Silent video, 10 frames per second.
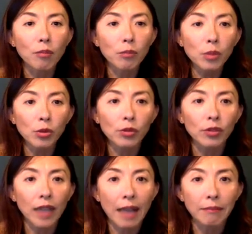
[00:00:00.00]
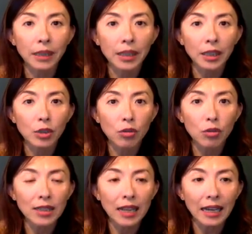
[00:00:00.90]
move can be
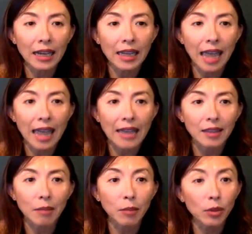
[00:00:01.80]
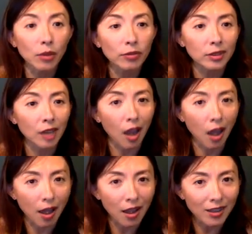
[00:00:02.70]
translated as move,
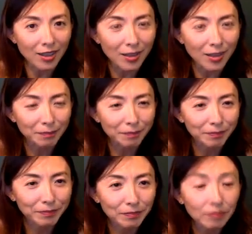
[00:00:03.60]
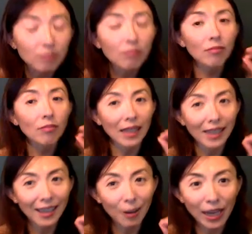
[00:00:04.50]
touch.
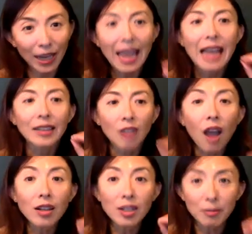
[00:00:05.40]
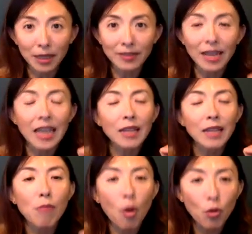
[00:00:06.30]
Okay, touch means
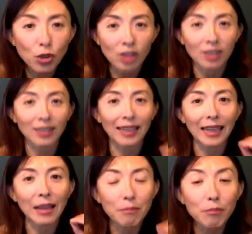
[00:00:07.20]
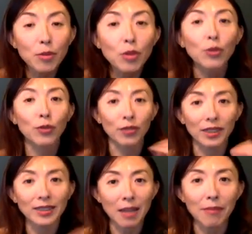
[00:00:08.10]
emotionally move
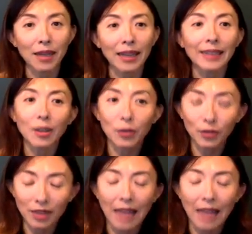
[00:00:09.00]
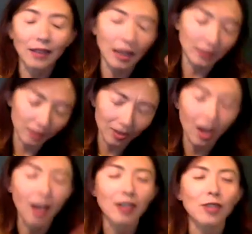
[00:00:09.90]
somebody. So that's the
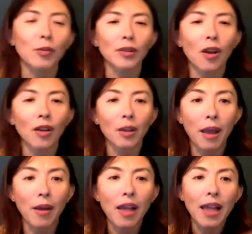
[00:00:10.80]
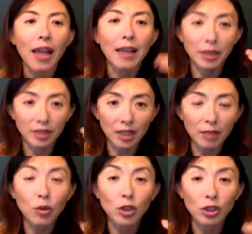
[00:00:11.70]
touch we're talking about. It means
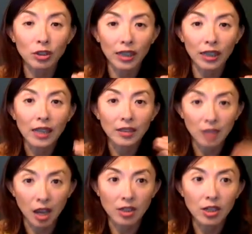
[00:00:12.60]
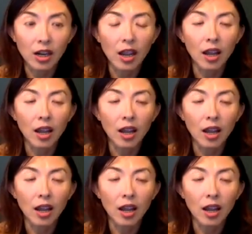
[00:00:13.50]
emotionally touch.